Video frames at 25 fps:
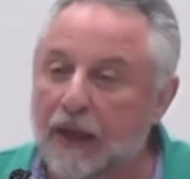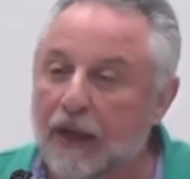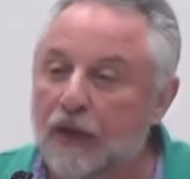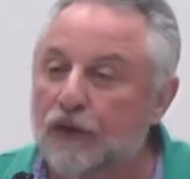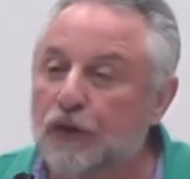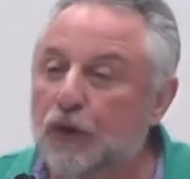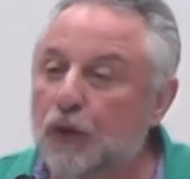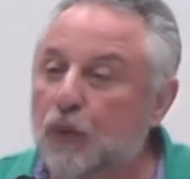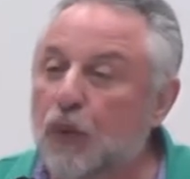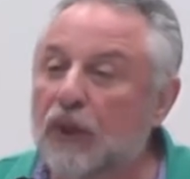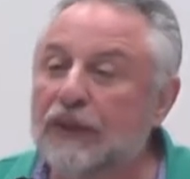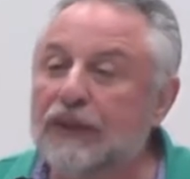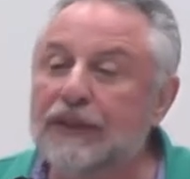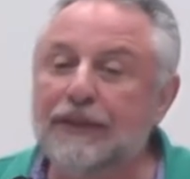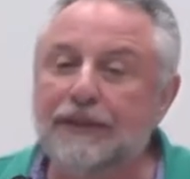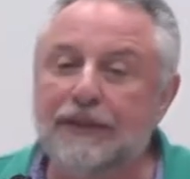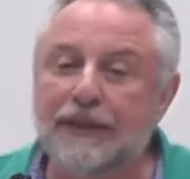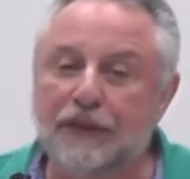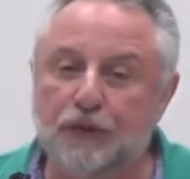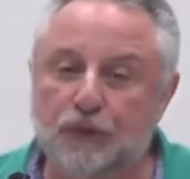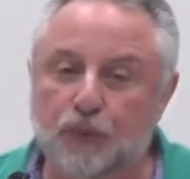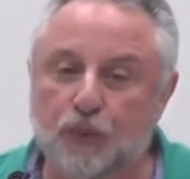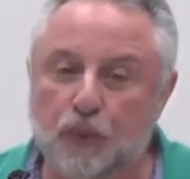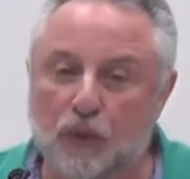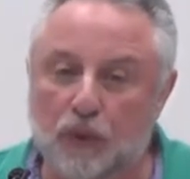So, what is
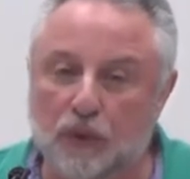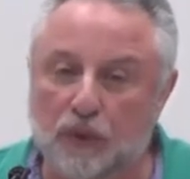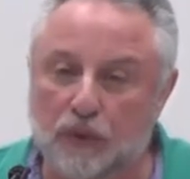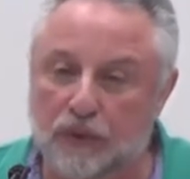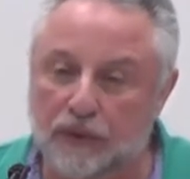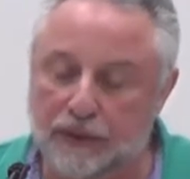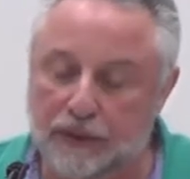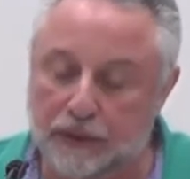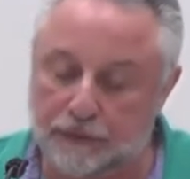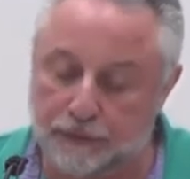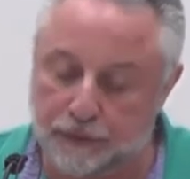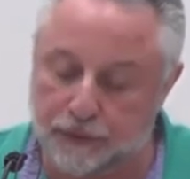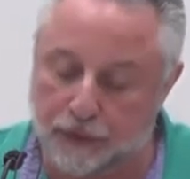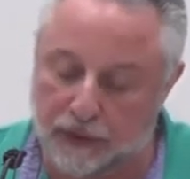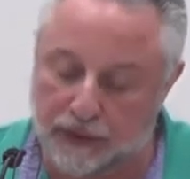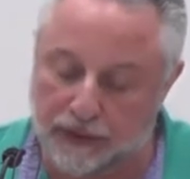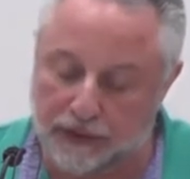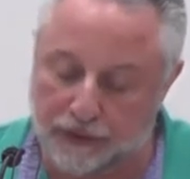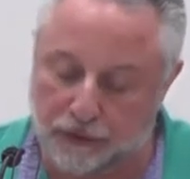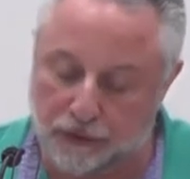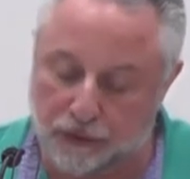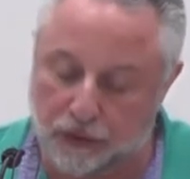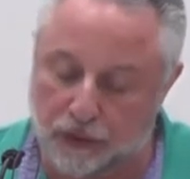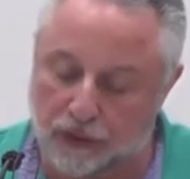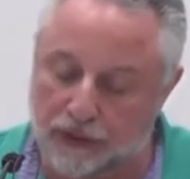this war that Freud
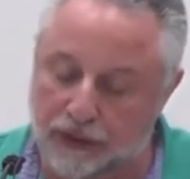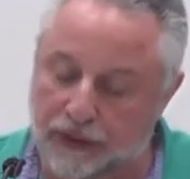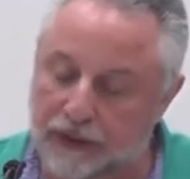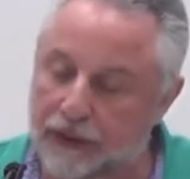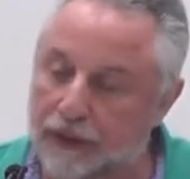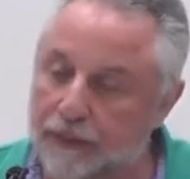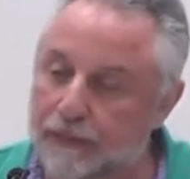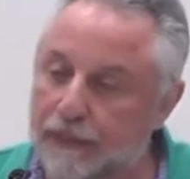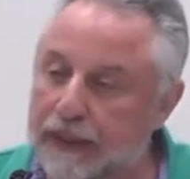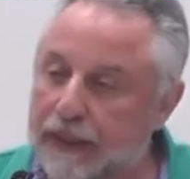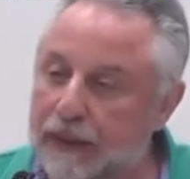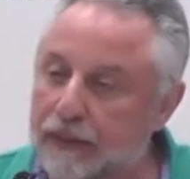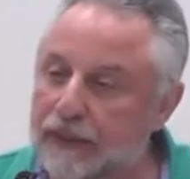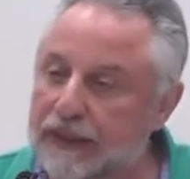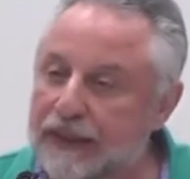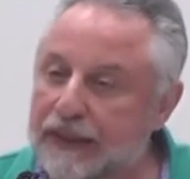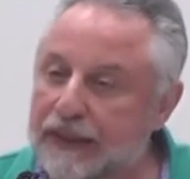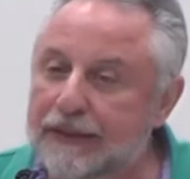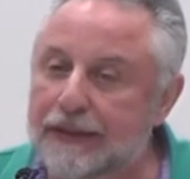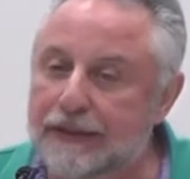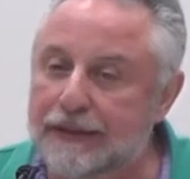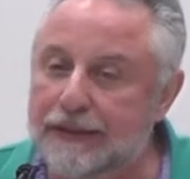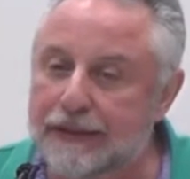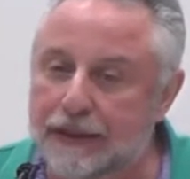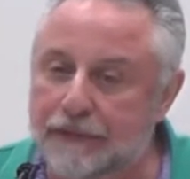is talking about?
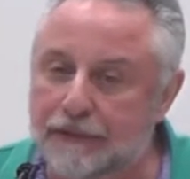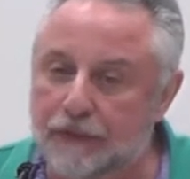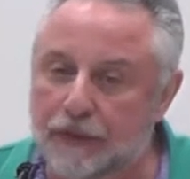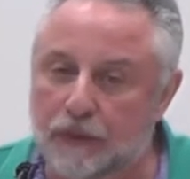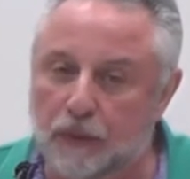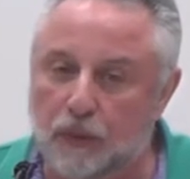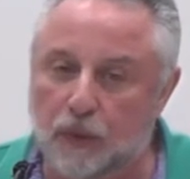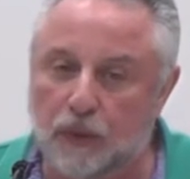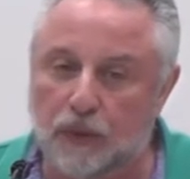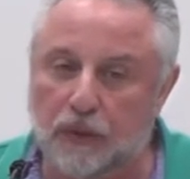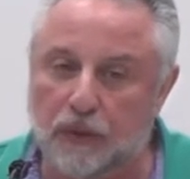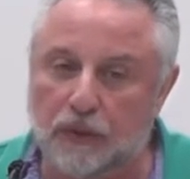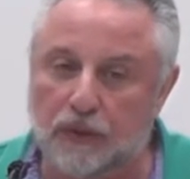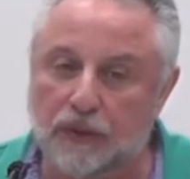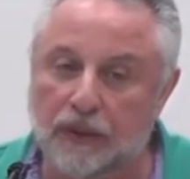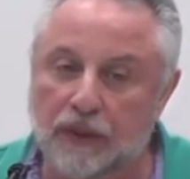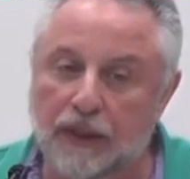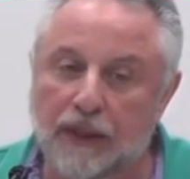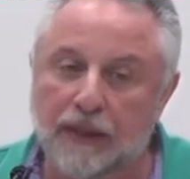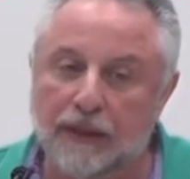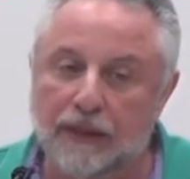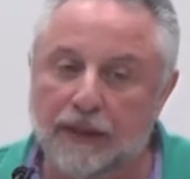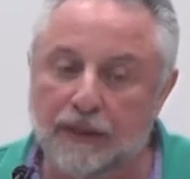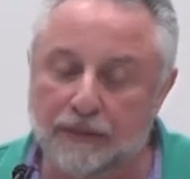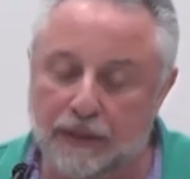a civil war
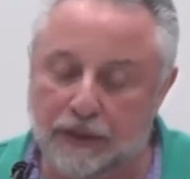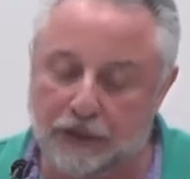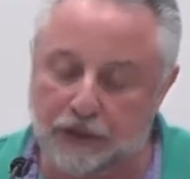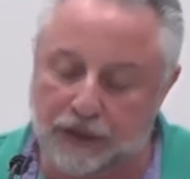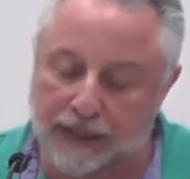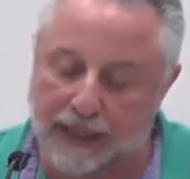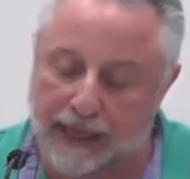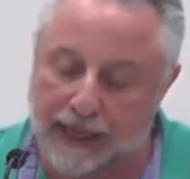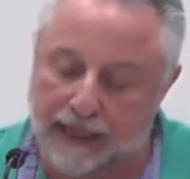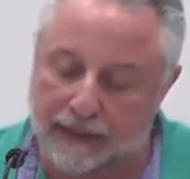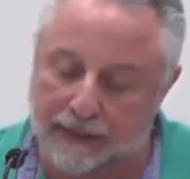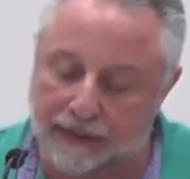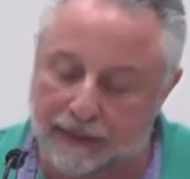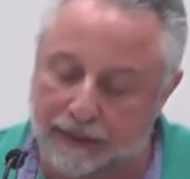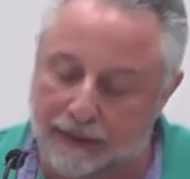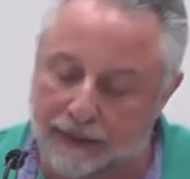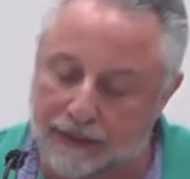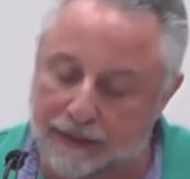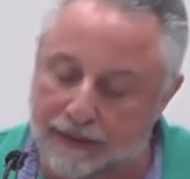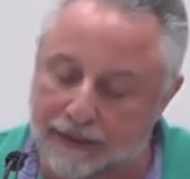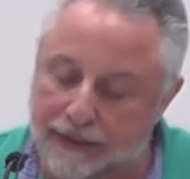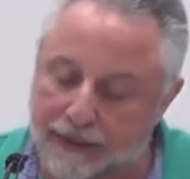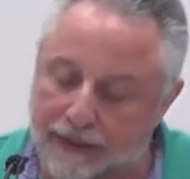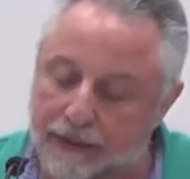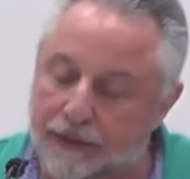in which the
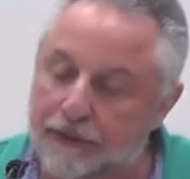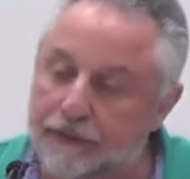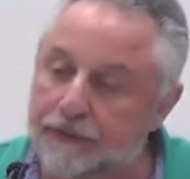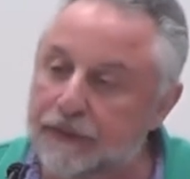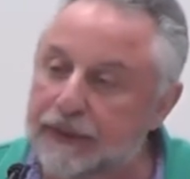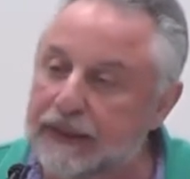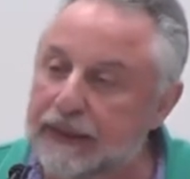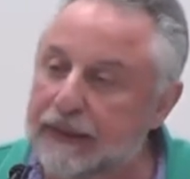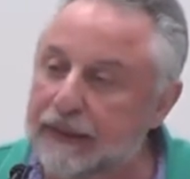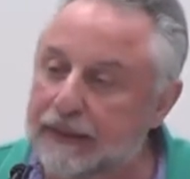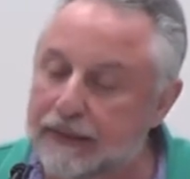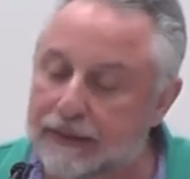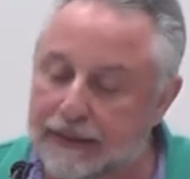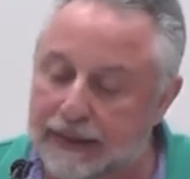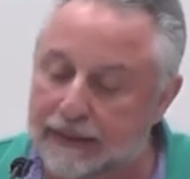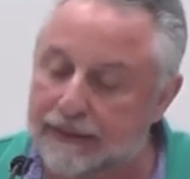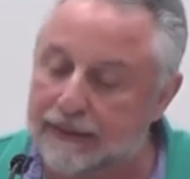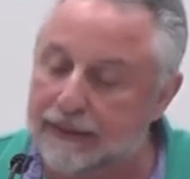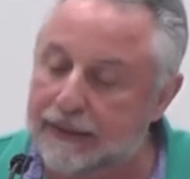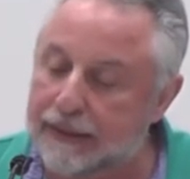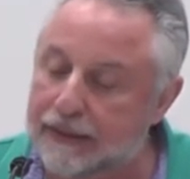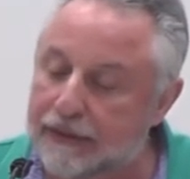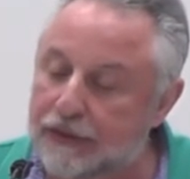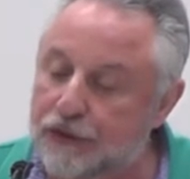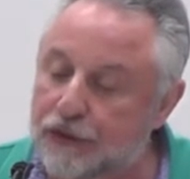analyst intervenes as
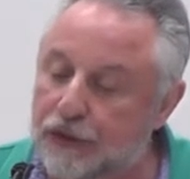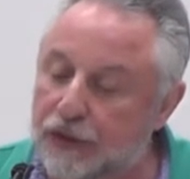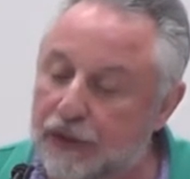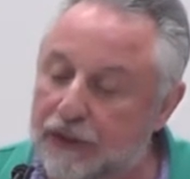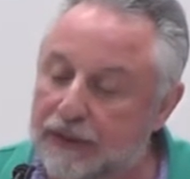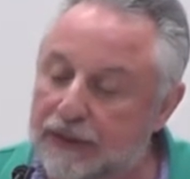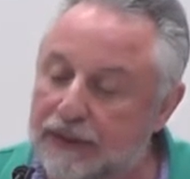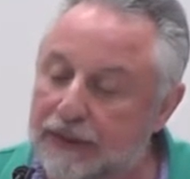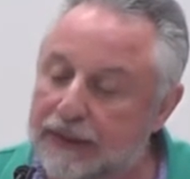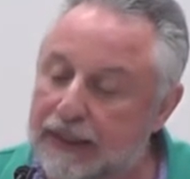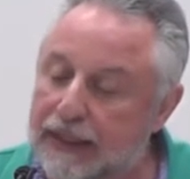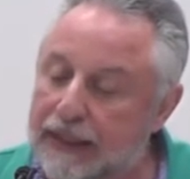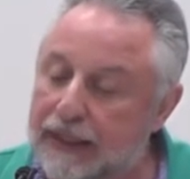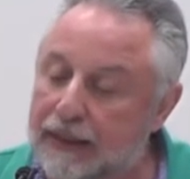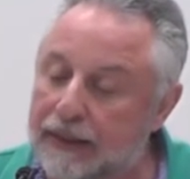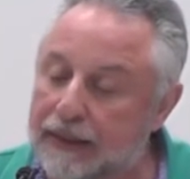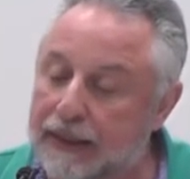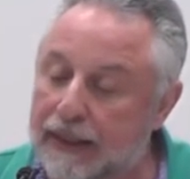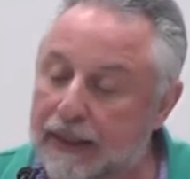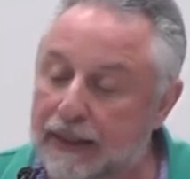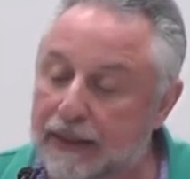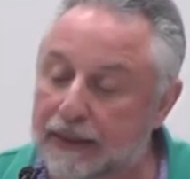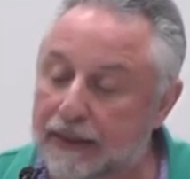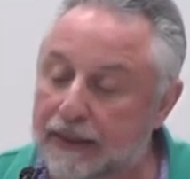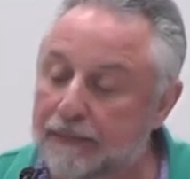an external
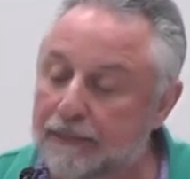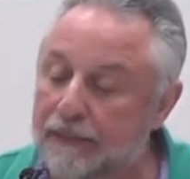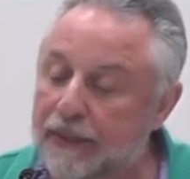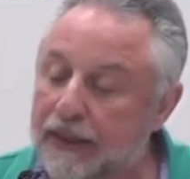ally.